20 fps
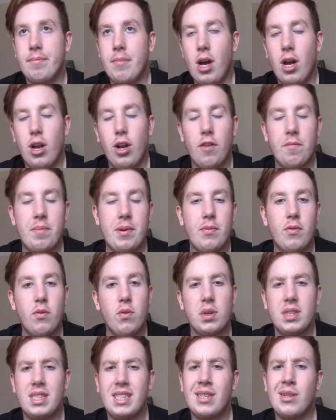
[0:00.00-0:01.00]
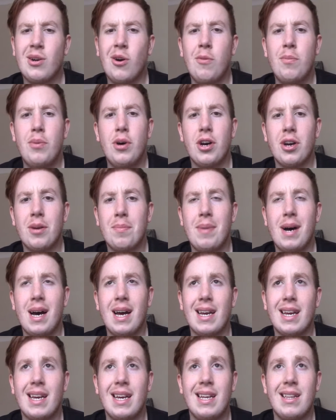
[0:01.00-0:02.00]
a lot of people wanted Goldberg
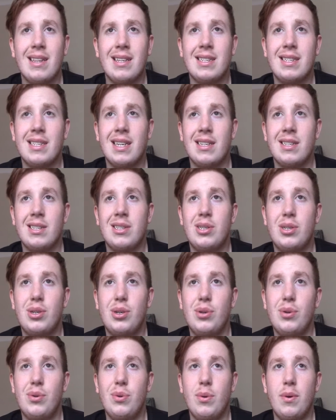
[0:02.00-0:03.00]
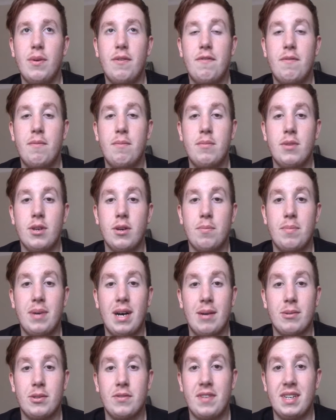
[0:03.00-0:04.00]
back in the sense to
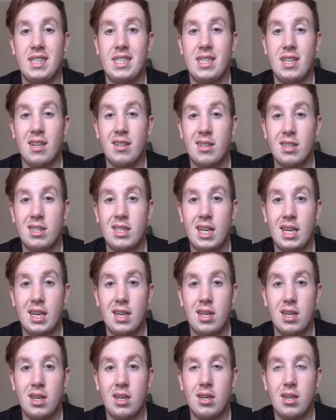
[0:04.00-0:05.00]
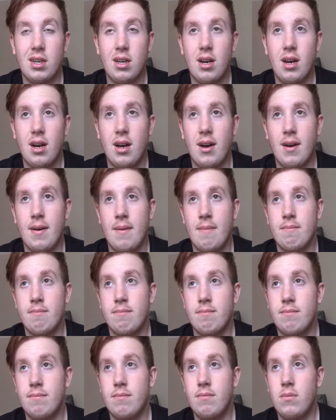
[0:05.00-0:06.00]
perhaps face The Undertaker,
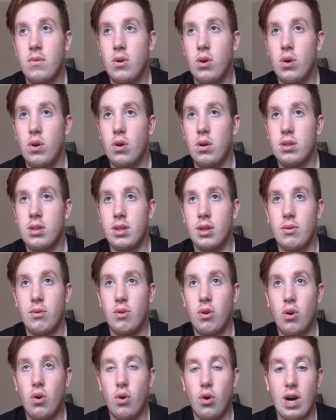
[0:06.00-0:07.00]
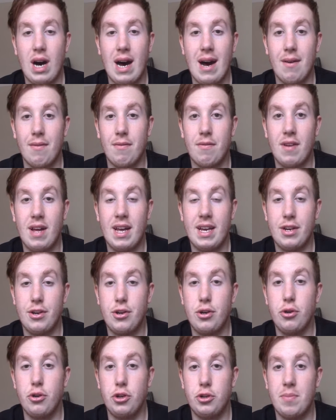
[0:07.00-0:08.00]
or have a
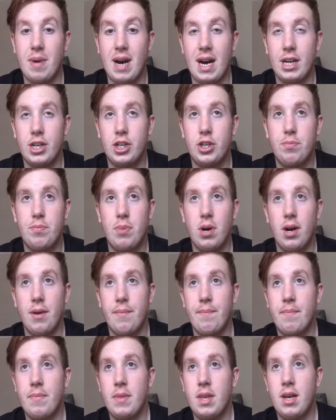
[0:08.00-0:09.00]
huge match. But